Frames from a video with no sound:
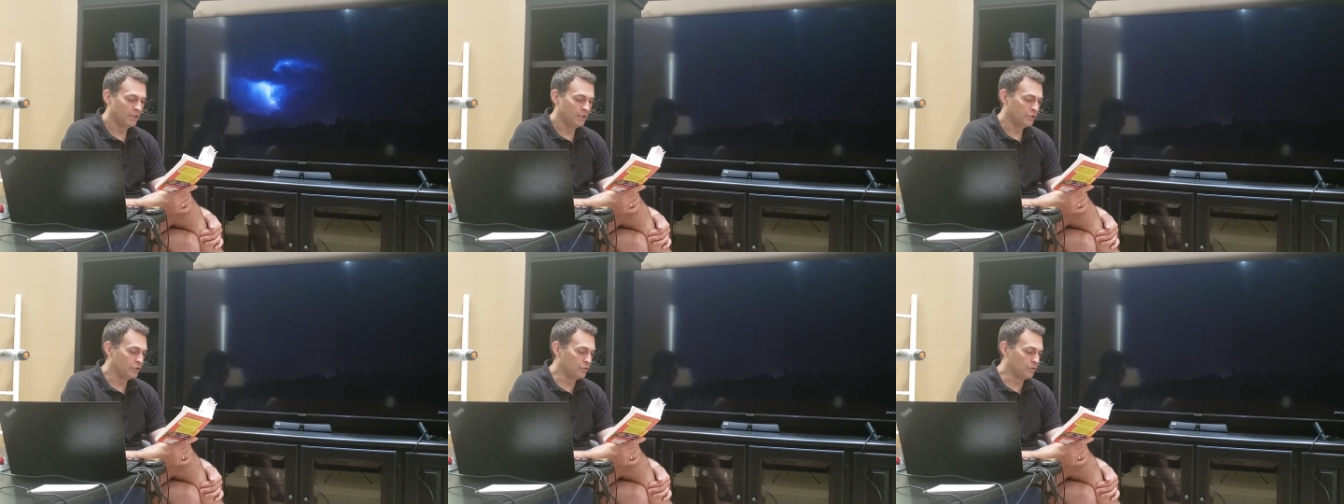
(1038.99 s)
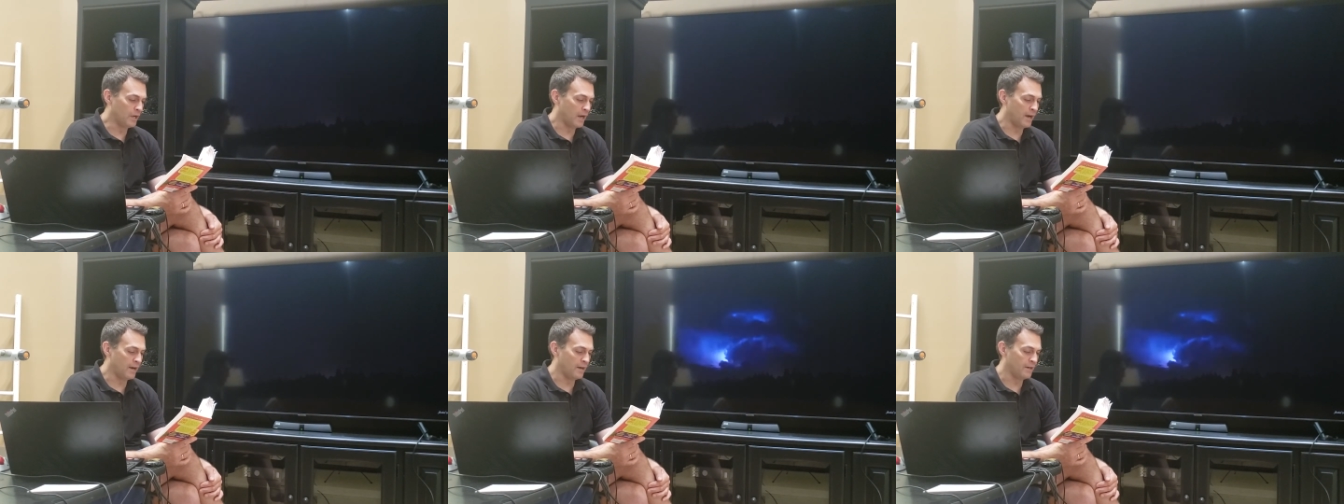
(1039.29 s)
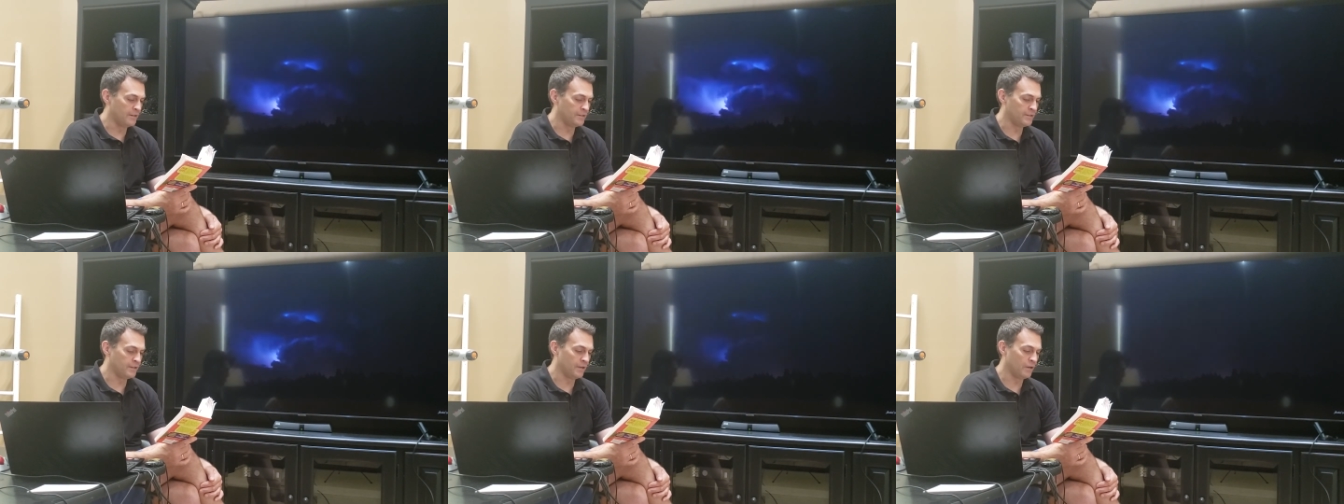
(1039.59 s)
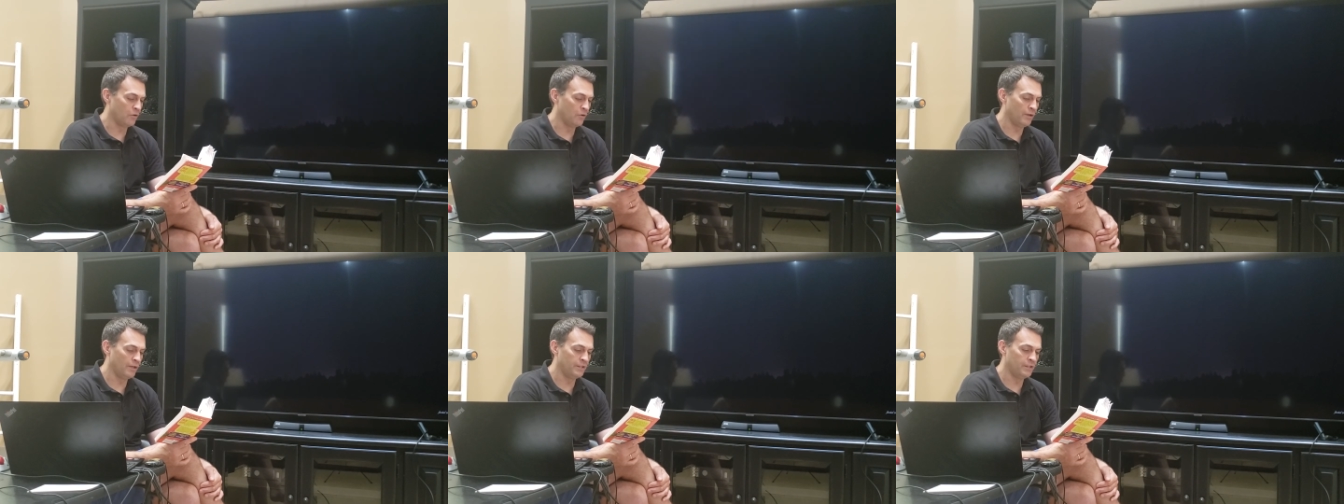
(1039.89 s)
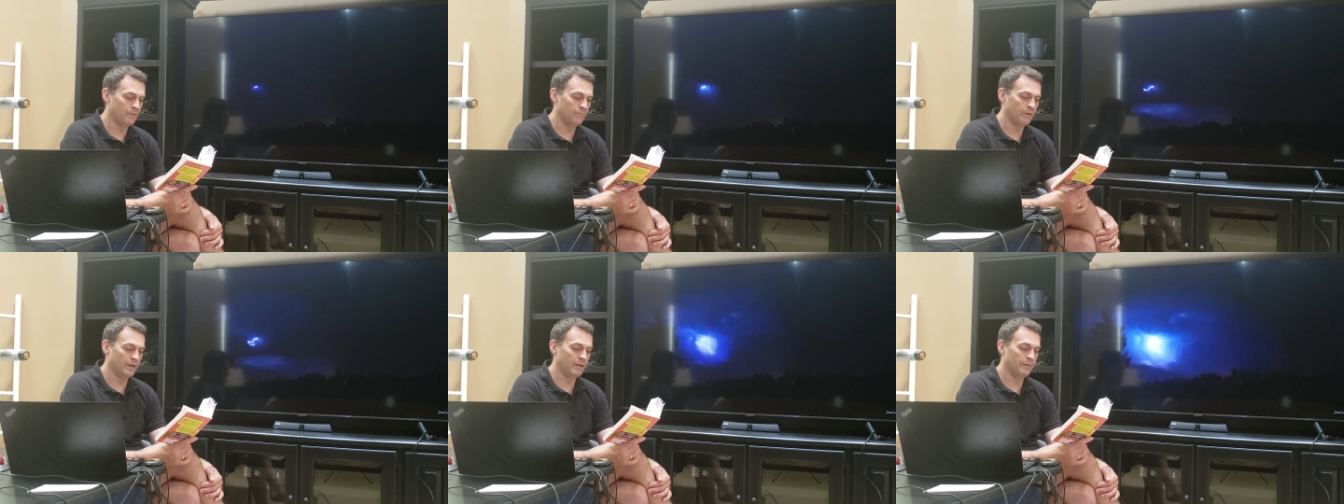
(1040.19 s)
You guys are going
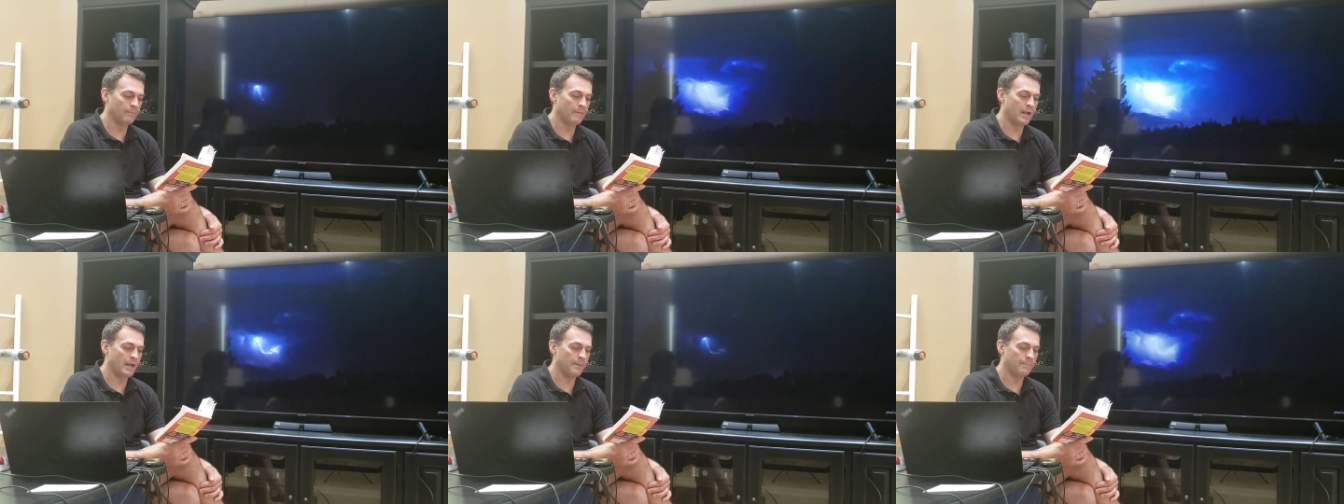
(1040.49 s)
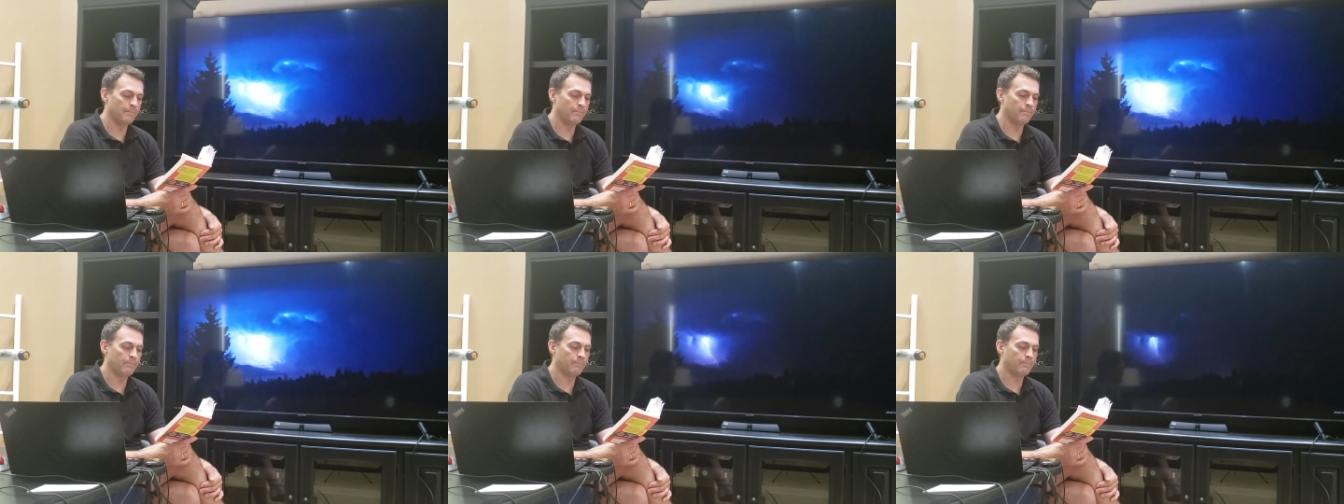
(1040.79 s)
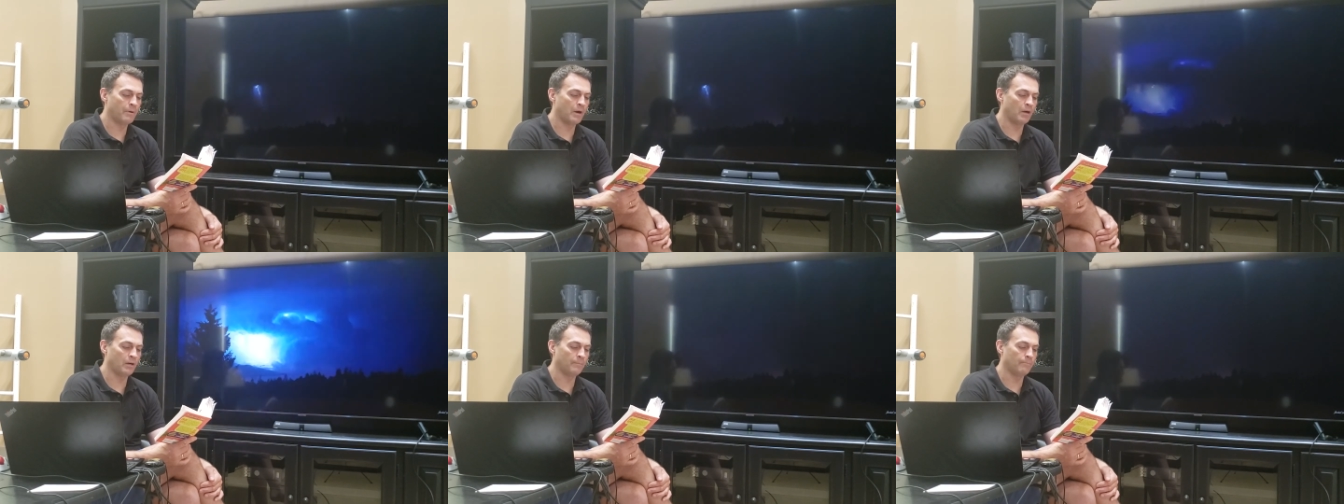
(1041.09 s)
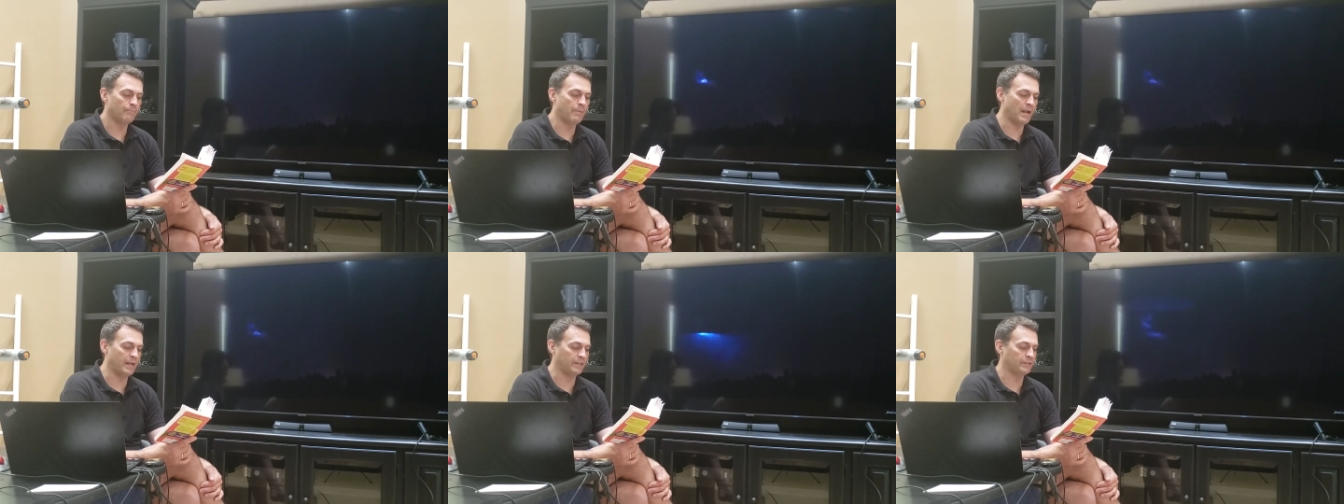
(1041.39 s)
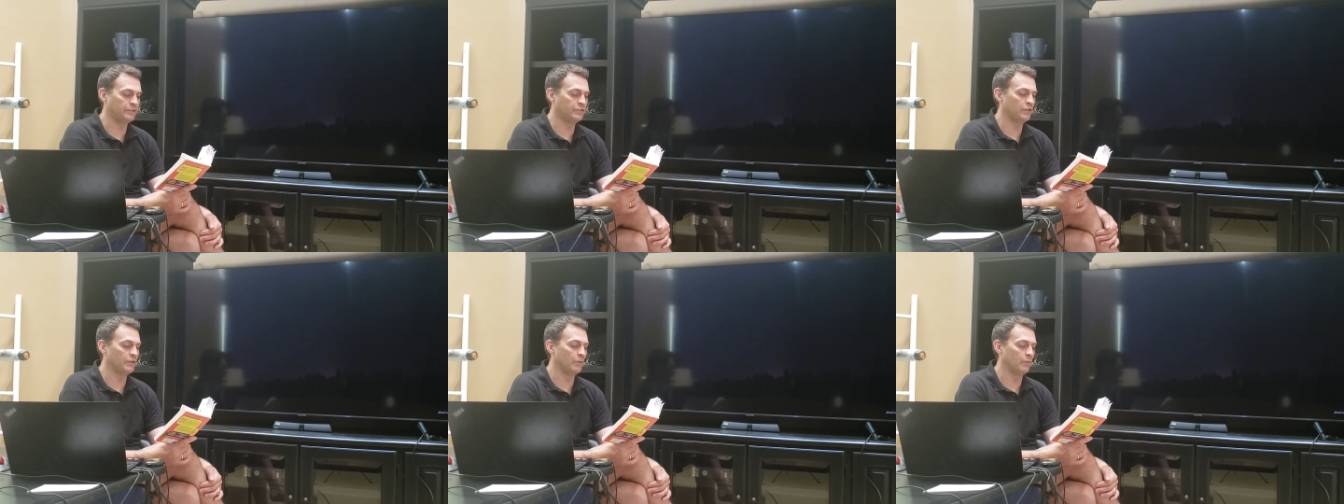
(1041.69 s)
to bring my park
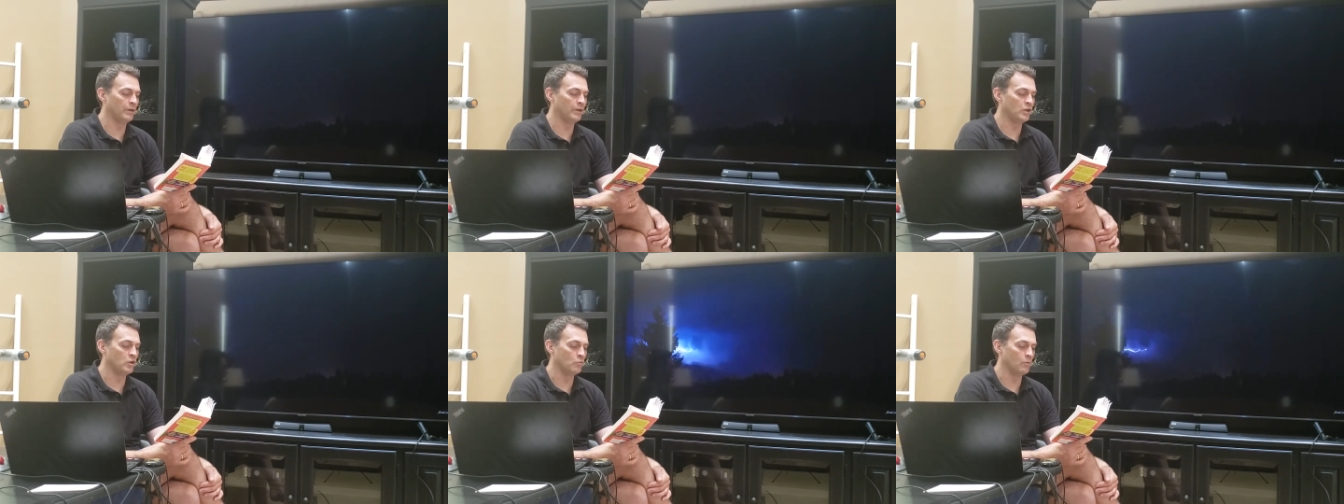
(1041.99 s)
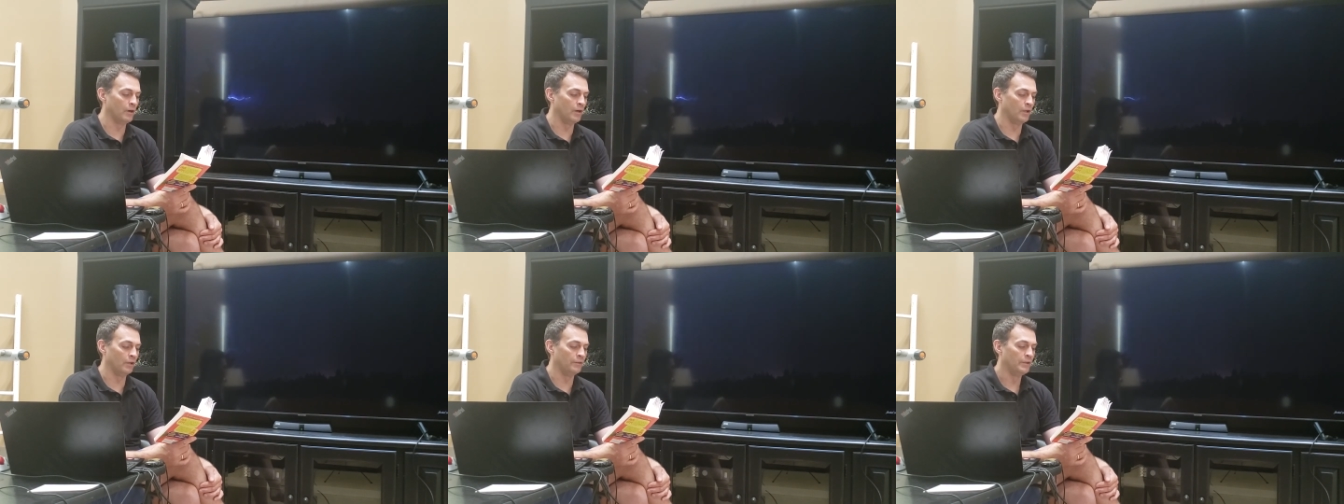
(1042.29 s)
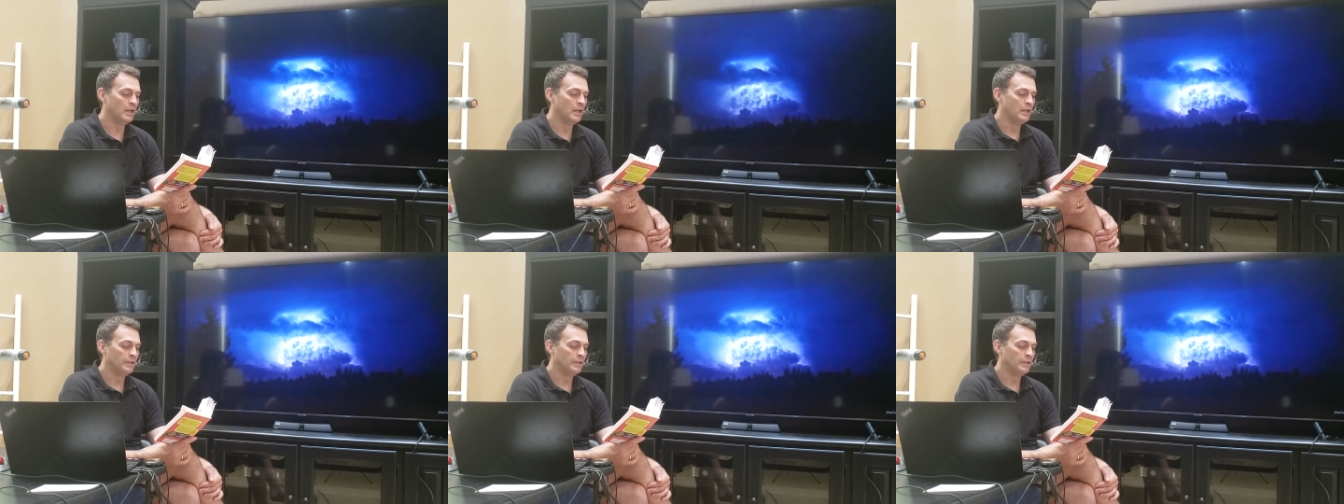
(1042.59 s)
back to the real world,